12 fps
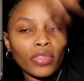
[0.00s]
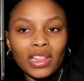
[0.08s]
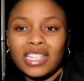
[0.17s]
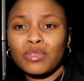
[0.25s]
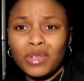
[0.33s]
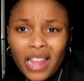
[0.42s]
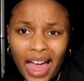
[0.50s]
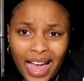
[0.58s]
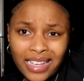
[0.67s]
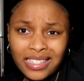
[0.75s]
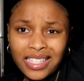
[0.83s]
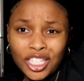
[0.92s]
Let's
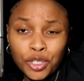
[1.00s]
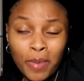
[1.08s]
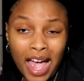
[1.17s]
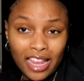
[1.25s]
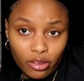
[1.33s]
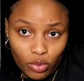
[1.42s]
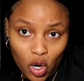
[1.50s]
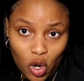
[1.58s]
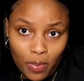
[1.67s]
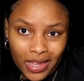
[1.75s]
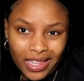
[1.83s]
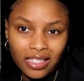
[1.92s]
relax, get your
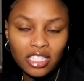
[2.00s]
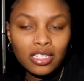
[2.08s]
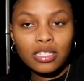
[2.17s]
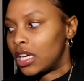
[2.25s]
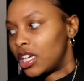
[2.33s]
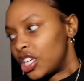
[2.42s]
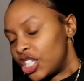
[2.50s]
bathrobe, and let's just,